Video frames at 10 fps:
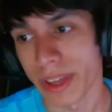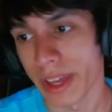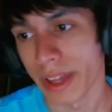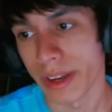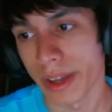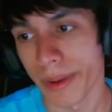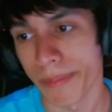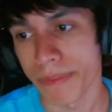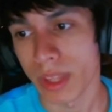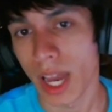And
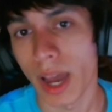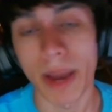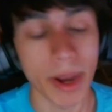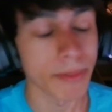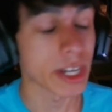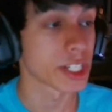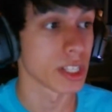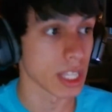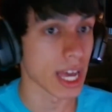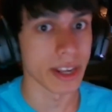I'm actually
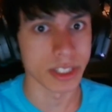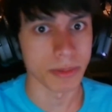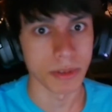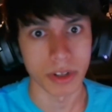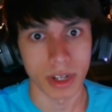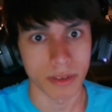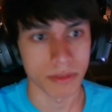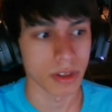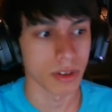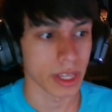glad she broke it off, though.